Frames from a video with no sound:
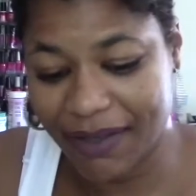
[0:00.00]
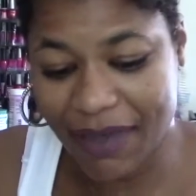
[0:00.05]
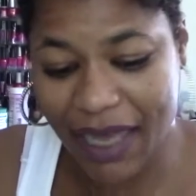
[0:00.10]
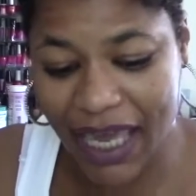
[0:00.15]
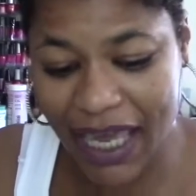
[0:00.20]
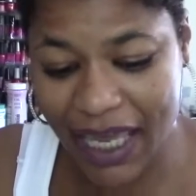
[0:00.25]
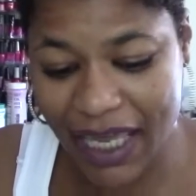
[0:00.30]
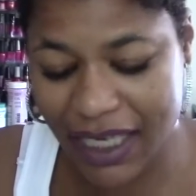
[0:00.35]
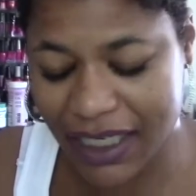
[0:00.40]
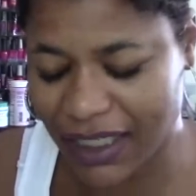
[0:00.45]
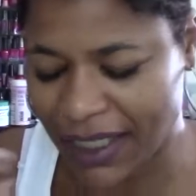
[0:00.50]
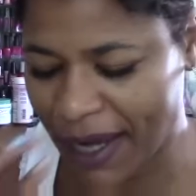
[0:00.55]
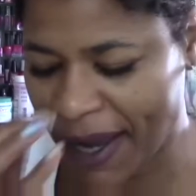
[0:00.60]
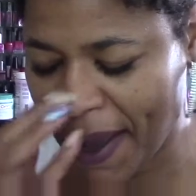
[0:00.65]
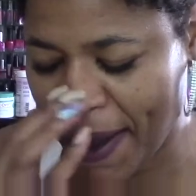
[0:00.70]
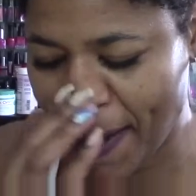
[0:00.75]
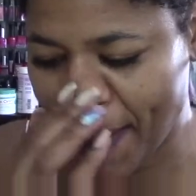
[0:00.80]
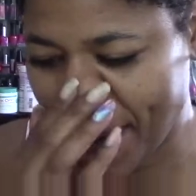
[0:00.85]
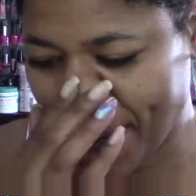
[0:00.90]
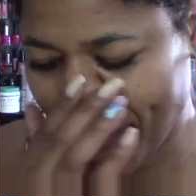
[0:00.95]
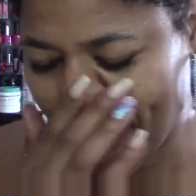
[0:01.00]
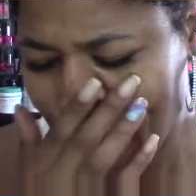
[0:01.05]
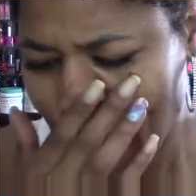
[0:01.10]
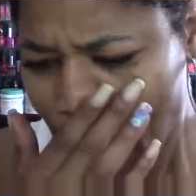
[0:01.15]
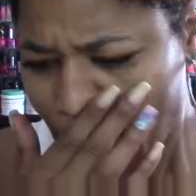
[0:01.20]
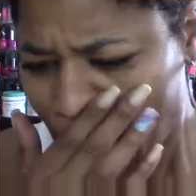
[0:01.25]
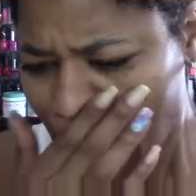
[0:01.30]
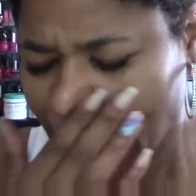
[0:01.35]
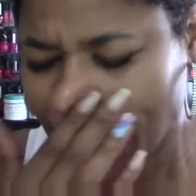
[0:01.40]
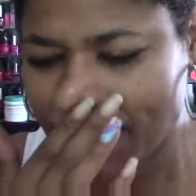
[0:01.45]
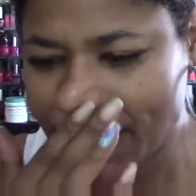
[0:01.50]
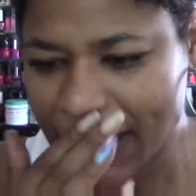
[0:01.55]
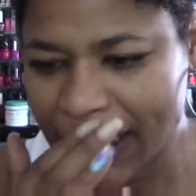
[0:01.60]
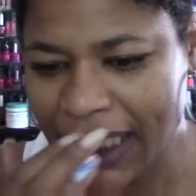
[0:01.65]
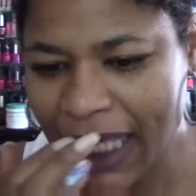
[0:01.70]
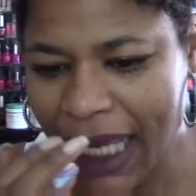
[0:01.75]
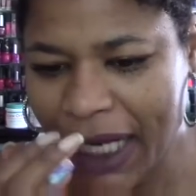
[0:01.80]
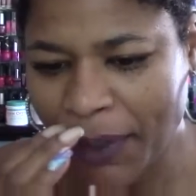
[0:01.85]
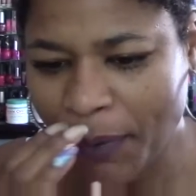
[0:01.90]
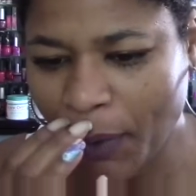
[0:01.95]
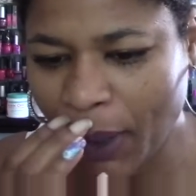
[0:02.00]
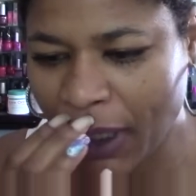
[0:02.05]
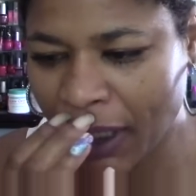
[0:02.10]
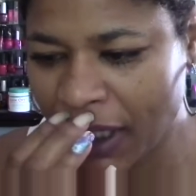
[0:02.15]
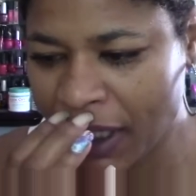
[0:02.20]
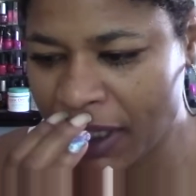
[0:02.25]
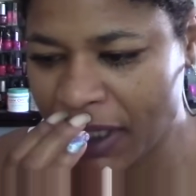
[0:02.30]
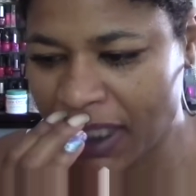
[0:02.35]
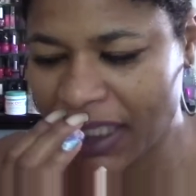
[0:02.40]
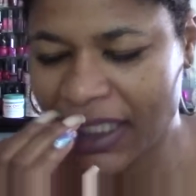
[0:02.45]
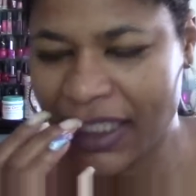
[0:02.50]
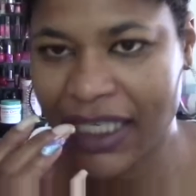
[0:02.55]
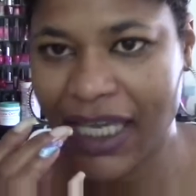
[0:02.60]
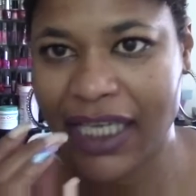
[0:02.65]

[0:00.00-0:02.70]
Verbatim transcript: And um, I'm just kind of wearing just